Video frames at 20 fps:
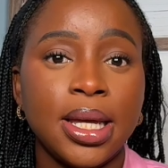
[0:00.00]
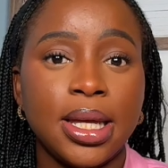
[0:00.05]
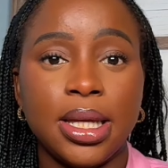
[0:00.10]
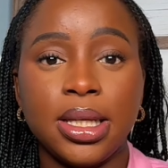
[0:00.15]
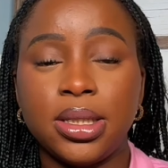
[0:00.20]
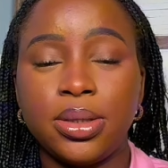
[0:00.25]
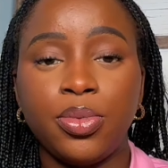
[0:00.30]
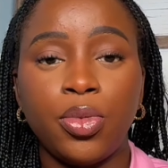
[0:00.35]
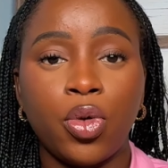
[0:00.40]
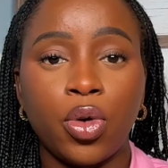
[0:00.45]

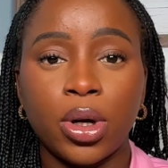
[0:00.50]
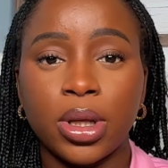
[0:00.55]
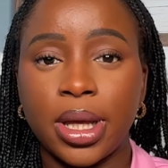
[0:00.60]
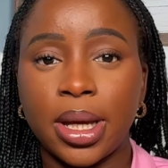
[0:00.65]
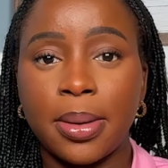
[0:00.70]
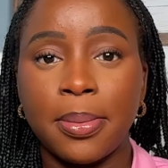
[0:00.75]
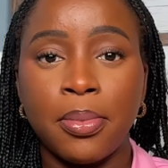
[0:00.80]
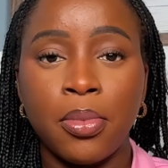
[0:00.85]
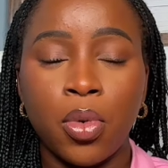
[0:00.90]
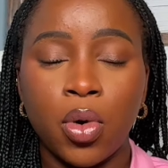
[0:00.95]
is more
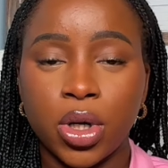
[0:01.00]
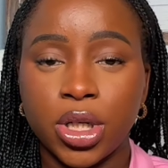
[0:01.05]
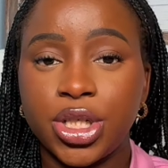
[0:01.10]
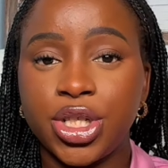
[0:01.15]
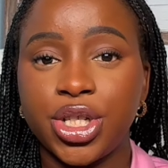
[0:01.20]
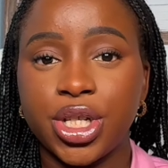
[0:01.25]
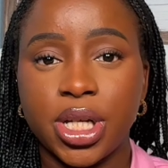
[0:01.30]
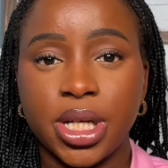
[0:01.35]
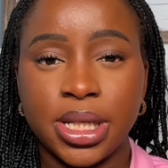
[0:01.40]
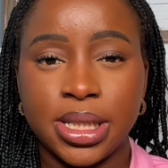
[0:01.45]
like
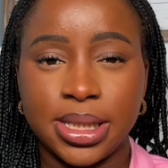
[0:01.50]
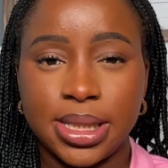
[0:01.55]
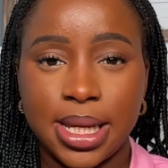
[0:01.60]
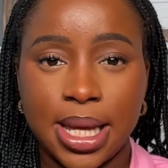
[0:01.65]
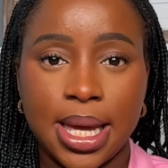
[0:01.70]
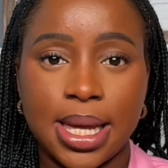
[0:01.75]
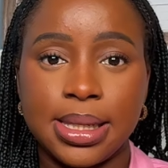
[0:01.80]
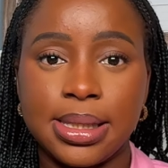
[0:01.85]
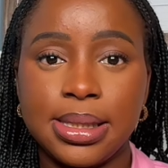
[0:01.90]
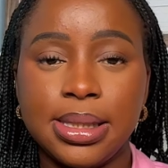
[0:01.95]
moisture
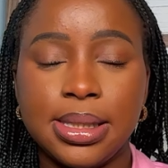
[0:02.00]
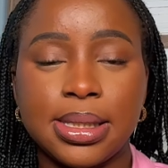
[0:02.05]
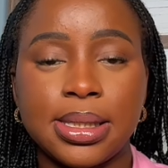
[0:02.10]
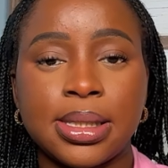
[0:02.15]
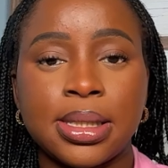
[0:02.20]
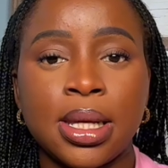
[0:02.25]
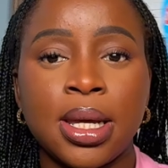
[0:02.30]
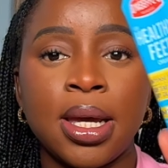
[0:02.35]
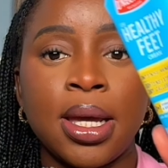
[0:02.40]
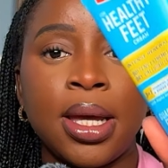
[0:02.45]

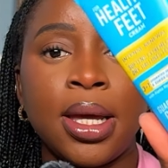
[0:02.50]
intense.